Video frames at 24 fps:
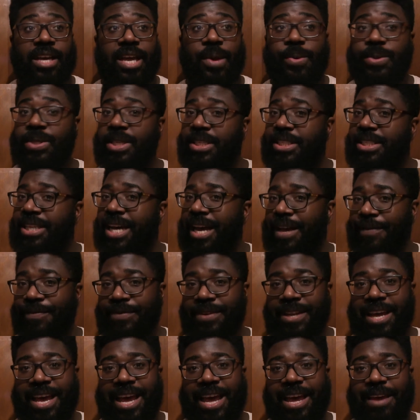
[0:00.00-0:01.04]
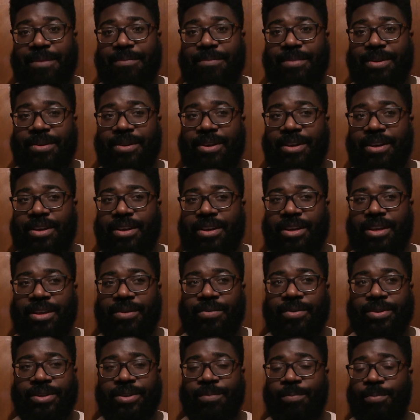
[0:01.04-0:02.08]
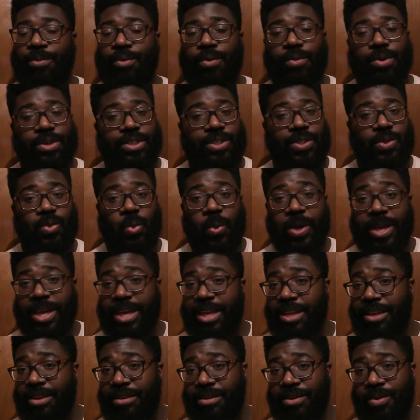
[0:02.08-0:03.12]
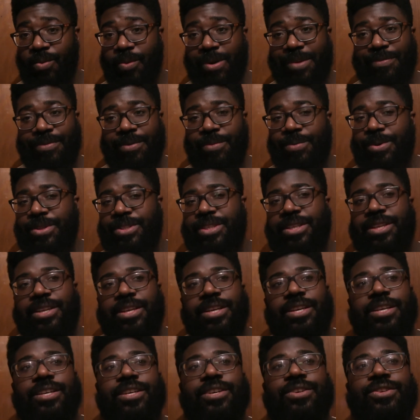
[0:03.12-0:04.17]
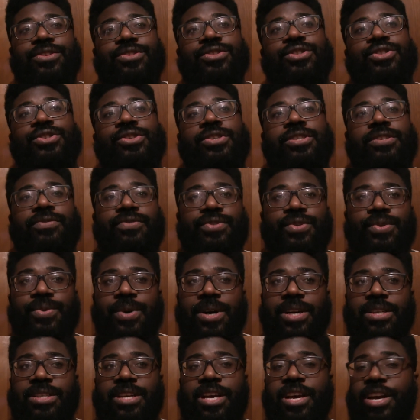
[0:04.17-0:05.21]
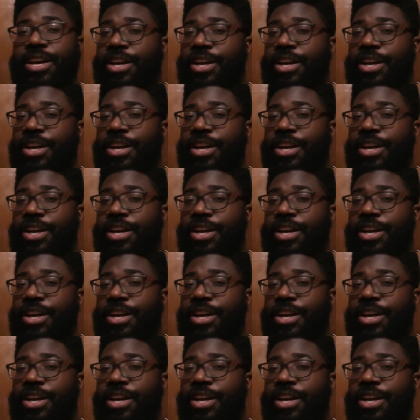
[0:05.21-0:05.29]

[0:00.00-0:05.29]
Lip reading: It was a tough time. The ball was swinging. The weather wasn't conducive to us.